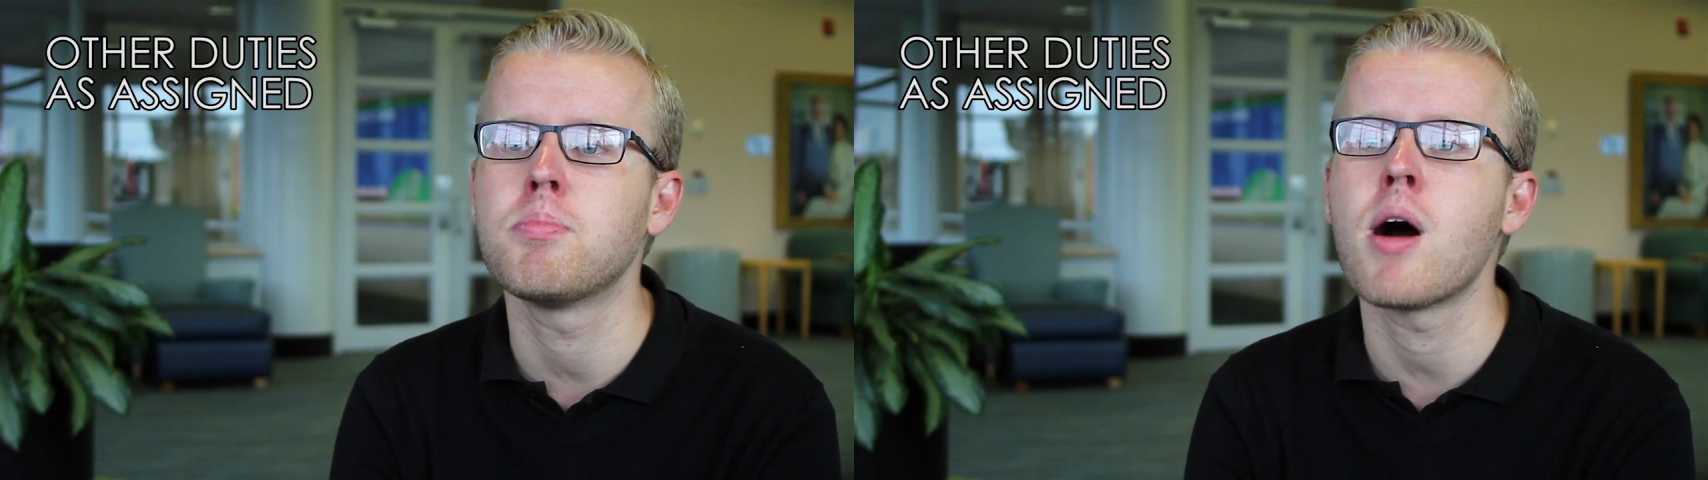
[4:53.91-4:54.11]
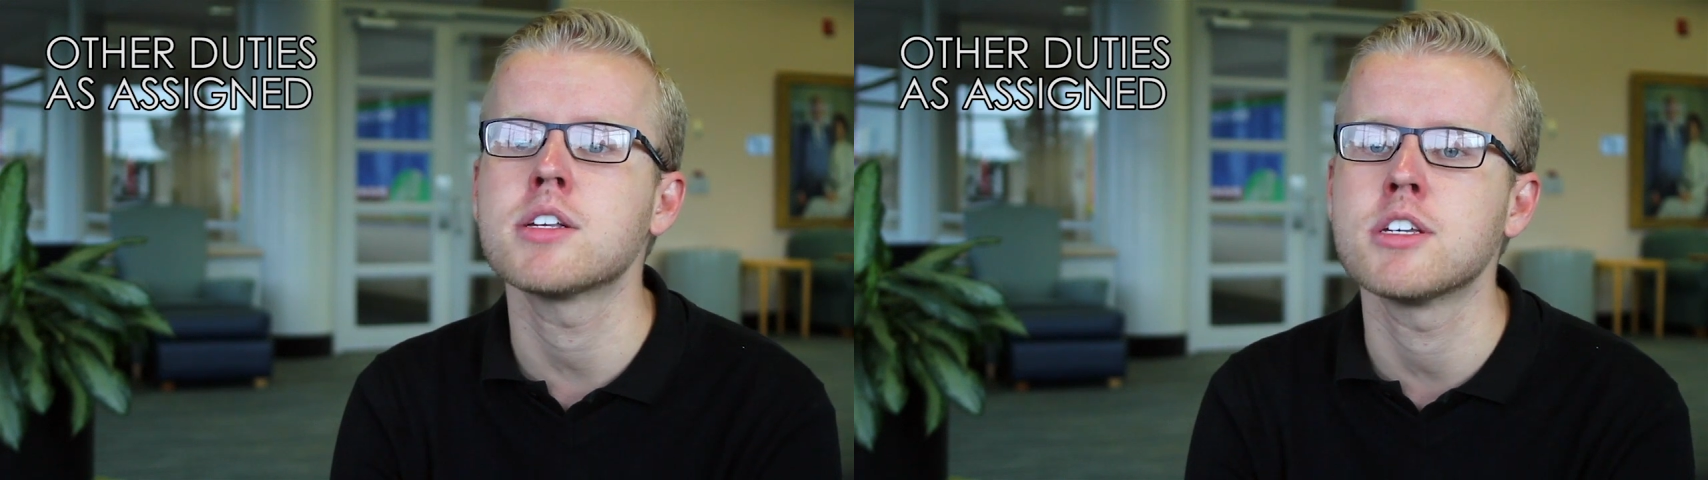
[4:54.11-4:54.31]

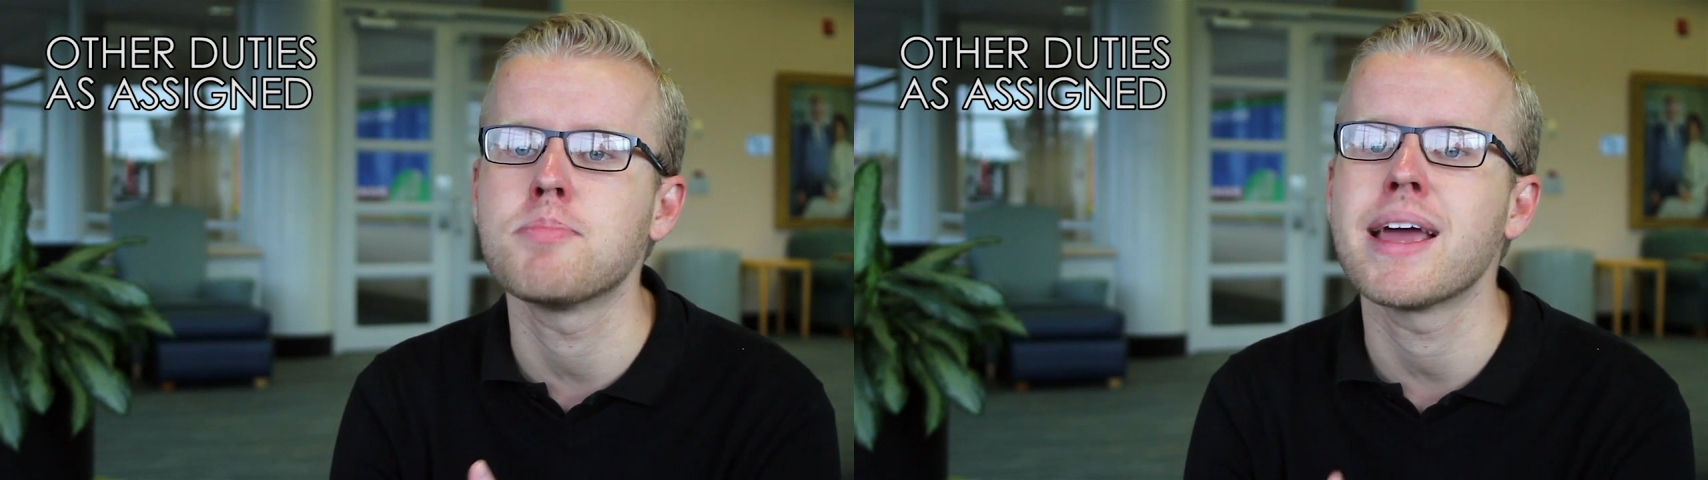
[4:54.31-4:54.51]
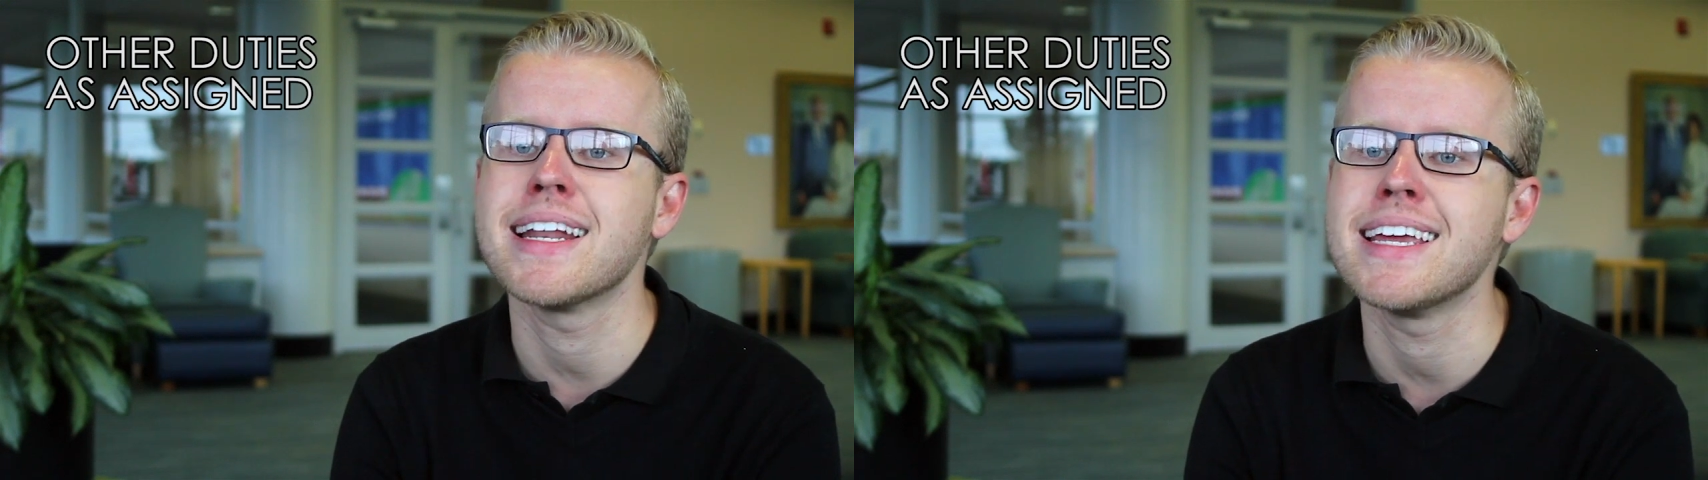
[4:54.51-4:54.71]
bosses
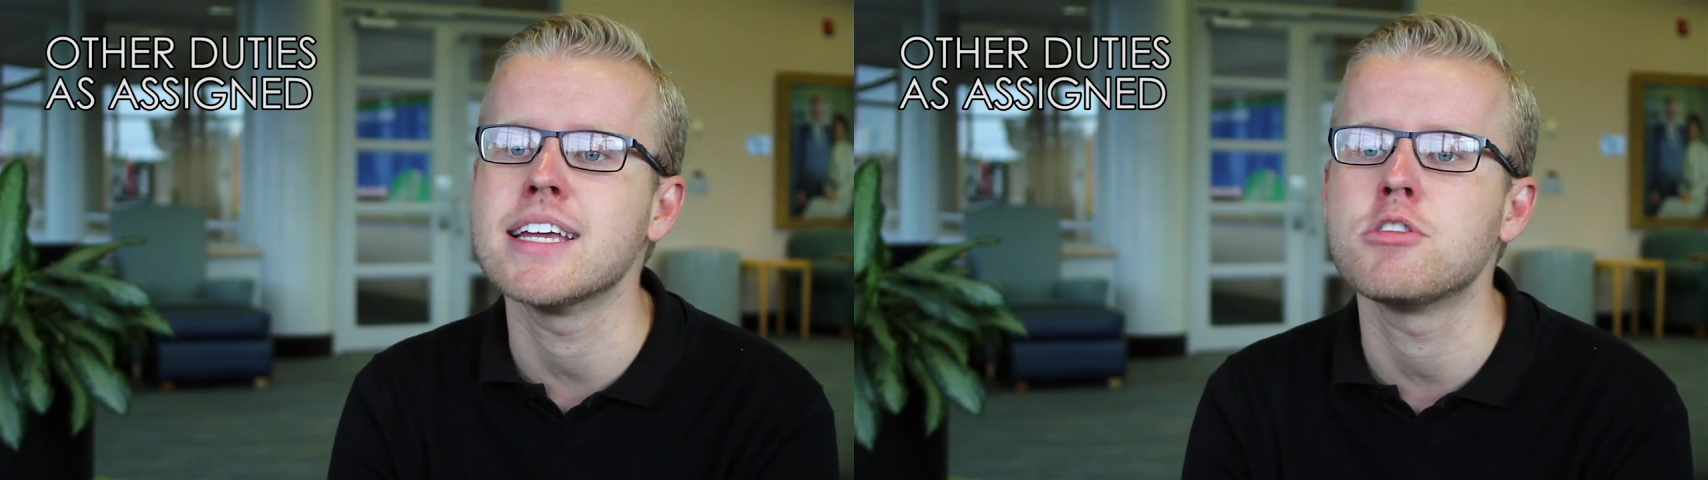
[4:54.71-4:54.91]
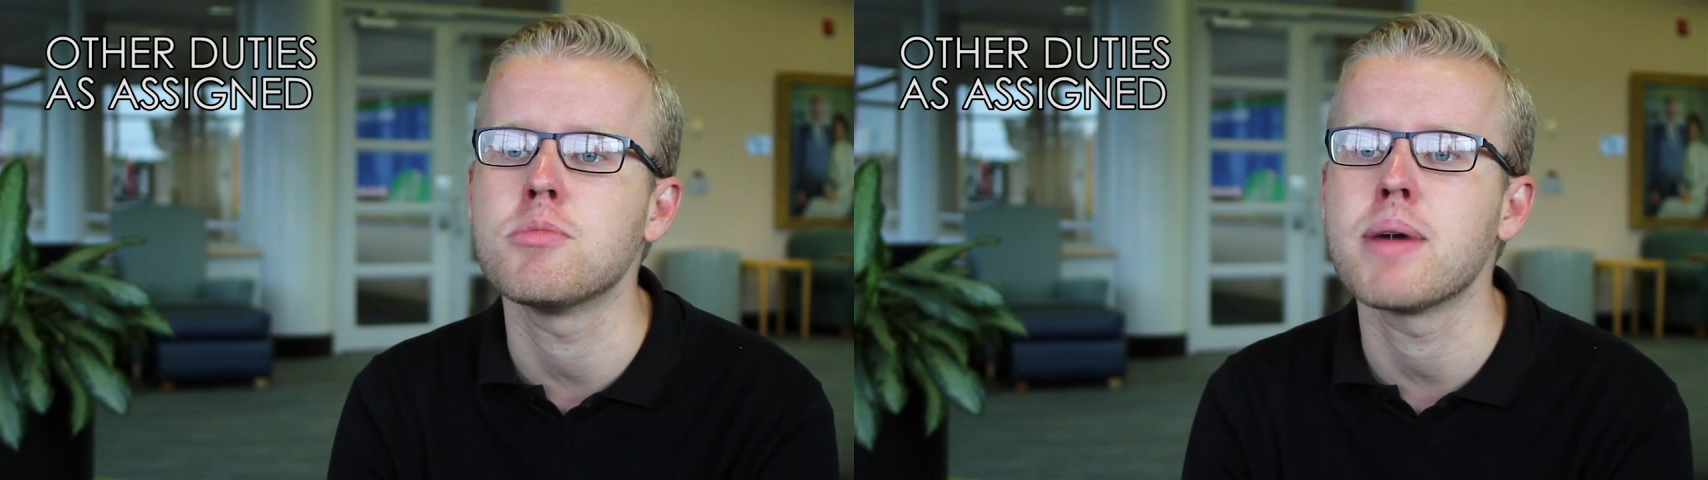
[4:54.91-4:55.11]
may
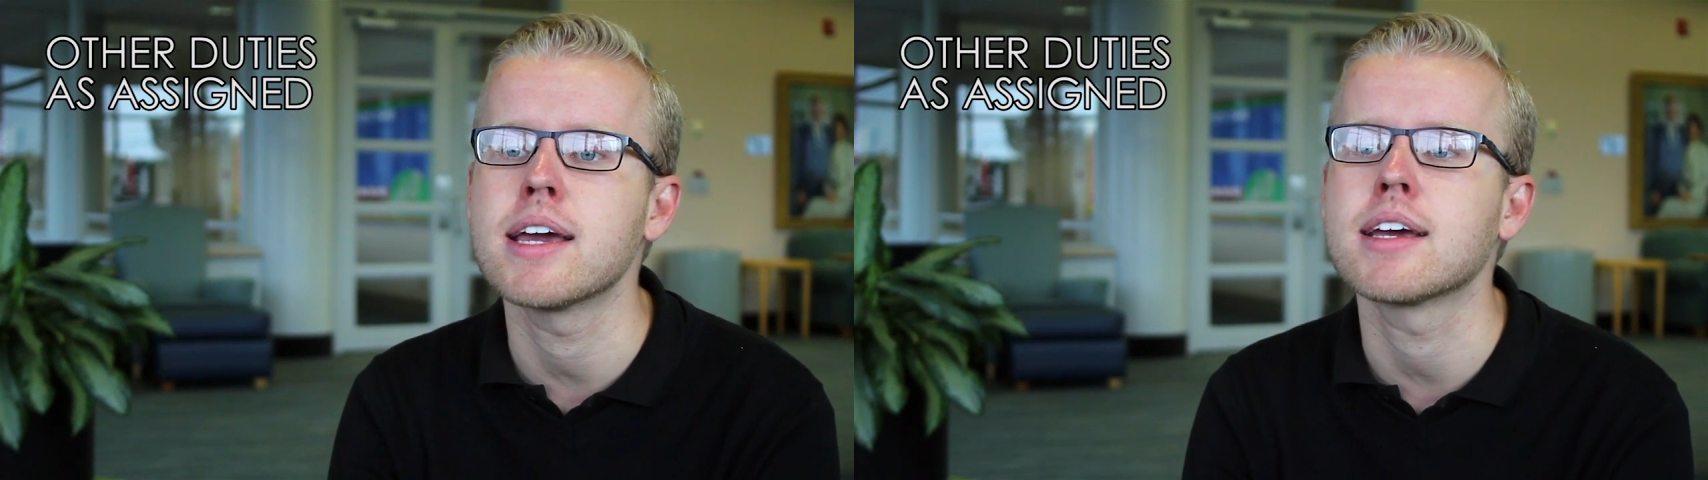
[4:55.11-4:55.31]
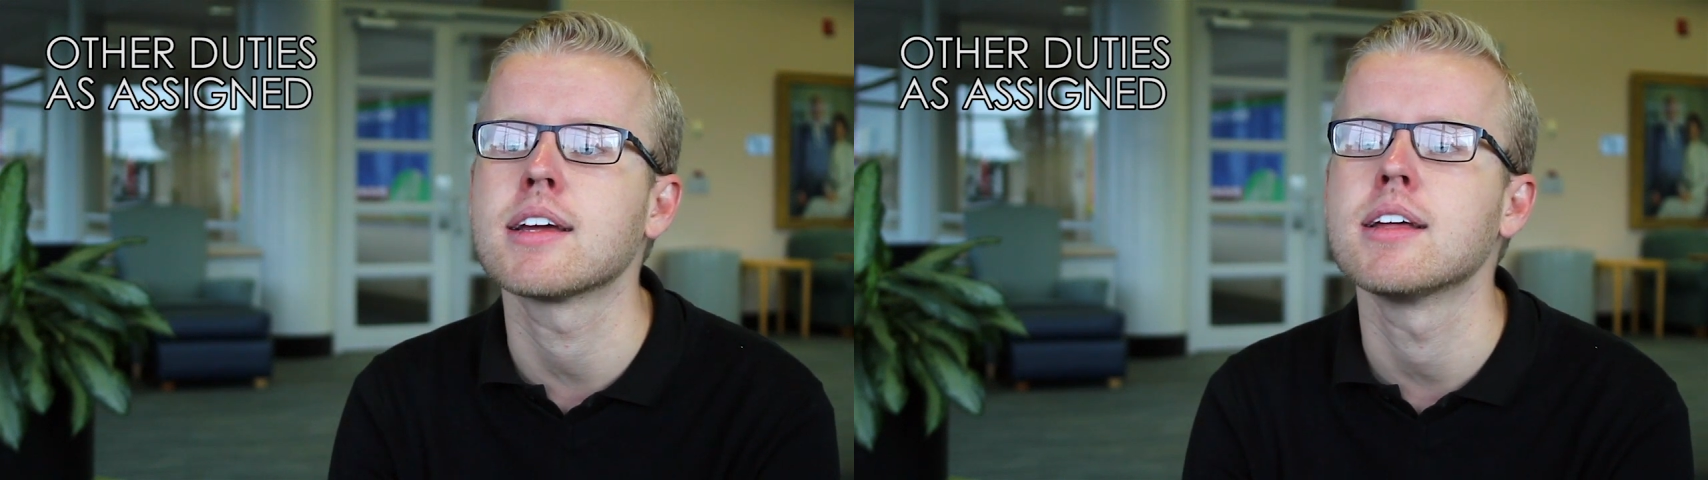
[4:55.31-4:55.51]
need to make